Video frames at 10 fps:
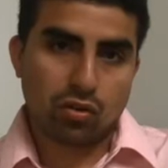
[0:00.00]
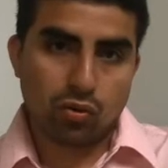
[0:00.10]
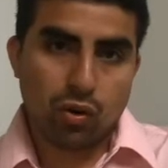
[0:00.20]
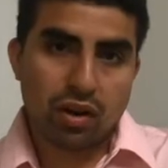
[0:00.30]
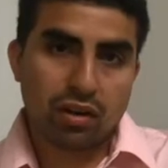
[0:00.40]

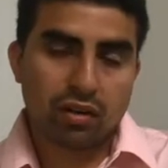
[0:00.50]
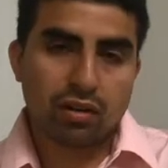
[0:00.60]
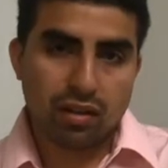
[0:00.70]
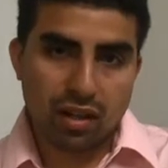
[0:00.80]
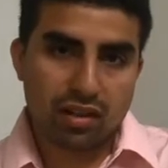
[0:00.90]
credit
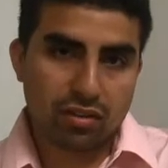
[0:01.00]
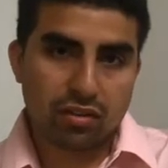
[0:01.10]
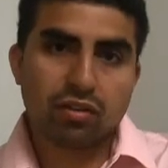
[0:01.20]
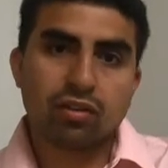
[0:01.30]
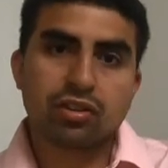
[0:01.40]

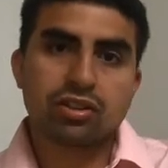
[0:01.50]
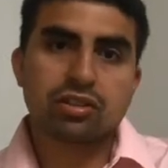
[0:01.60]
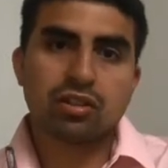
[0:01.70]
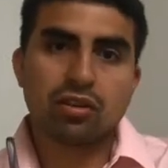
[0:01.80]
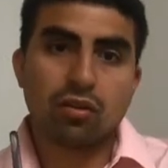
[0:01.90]

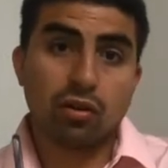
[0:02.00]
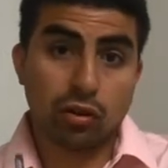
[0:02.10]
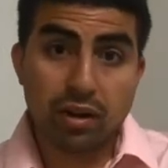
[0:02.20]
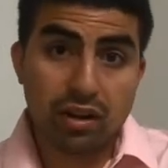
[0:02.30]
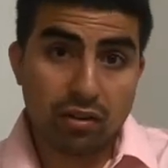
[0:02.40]
lenders, or
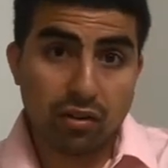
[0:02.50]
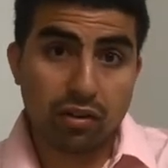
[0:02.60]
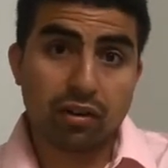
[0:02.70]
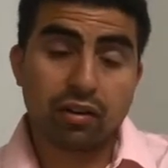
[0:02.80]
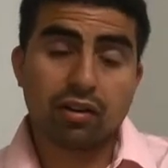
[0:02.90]
credit
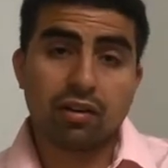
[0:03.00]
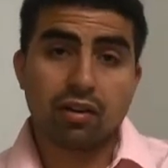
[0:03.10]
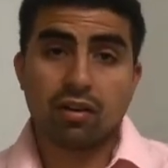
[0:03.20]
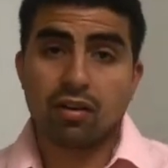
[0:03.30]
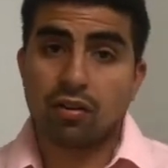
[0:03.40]
card,
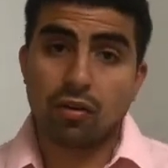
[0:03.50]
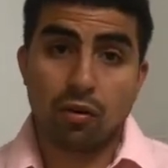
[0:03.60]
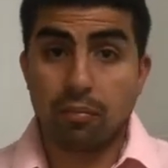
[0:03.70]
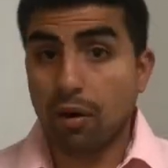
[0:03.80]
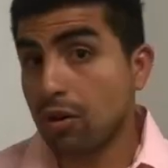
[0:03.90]

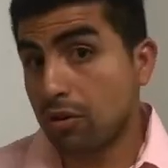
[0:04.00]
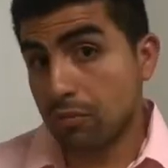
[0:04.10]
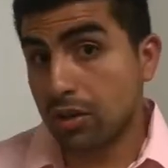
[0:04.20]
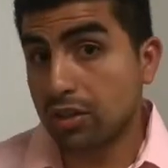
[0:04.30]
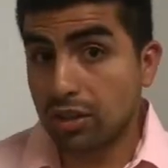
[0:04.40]
or borrowing
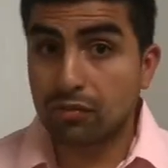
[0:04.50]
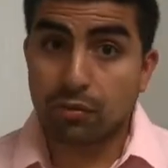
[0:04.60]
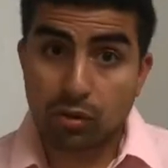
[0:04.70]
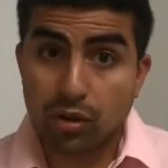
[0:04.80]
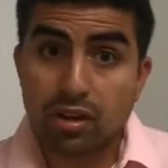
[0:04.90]
money from
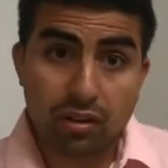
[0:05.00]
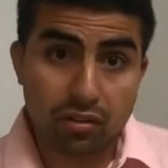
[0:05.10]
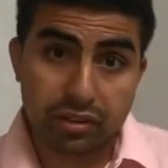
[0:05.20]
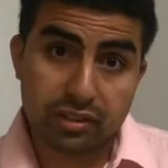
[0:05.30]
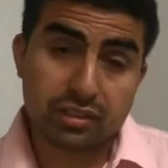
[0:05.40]
credit
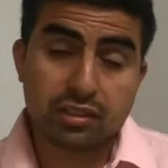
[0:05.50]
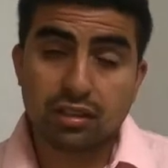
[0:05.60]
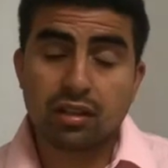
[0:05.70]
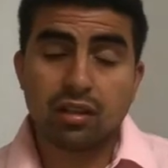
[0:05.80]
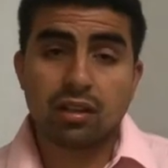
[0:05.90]
cards
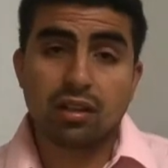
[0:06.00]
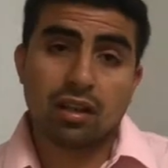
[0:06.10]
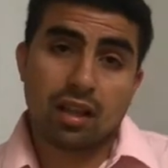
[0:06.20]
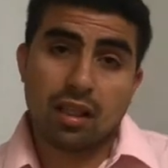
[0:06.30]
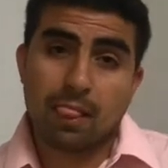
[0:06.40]

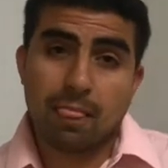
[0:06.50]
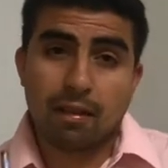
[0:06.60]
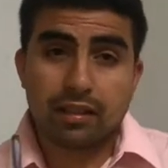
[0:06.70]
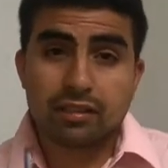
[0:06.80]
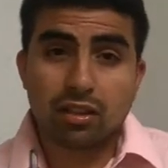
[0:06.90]

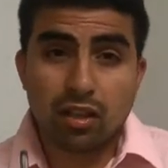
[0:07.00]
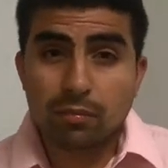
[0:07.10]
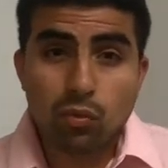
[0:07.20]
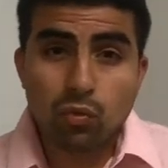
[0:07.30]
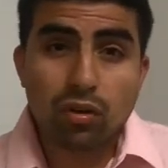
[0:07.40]
is the
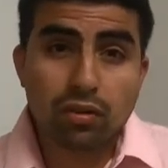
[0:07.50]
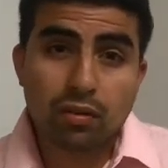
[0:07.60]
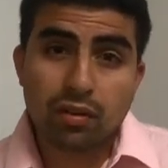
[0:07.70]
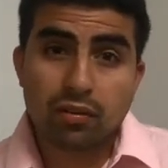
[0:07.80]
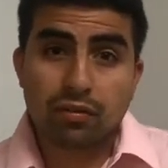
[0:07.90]
number one
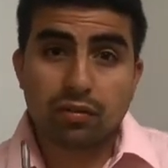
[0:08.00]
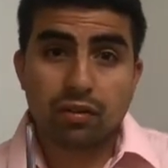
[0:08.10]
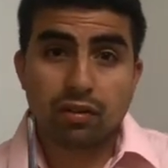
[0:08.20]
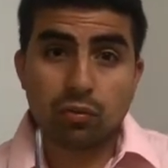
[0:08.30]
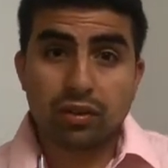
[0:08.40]

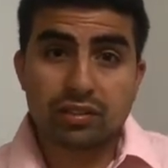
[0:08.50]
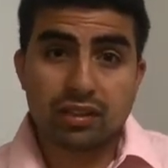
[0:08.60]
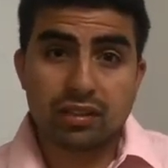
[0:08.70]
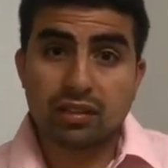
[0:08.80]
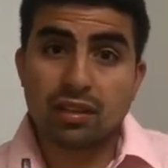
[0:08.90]

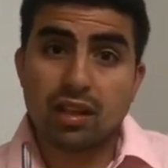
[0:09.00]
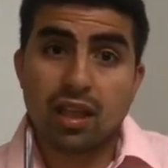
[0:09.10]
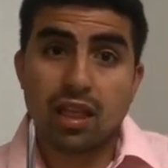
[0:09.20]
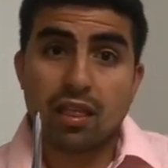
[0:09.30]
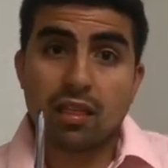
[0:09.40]
reason
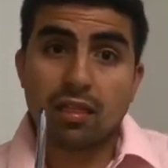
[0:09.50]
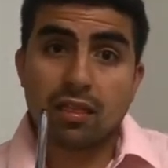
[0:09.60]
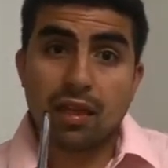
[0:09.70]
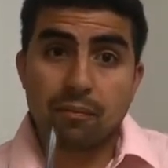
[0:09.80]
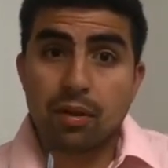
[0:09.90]

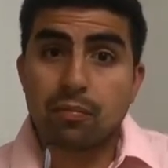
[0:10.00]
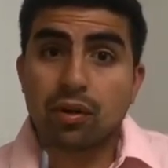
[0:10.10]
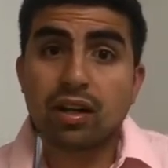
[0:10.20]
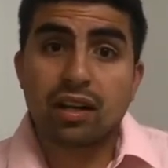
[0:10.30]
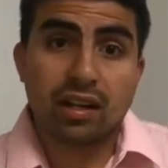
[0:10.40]
that people
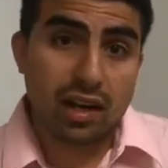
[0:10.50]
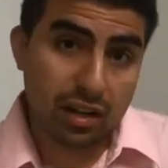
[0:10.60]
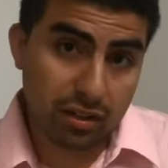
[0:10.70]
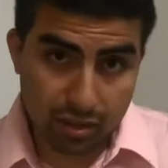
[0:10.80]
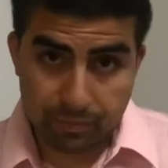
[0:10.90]
cannot get out
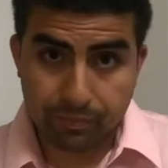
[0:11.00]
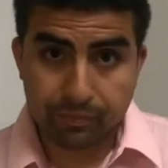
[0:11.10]
of debt,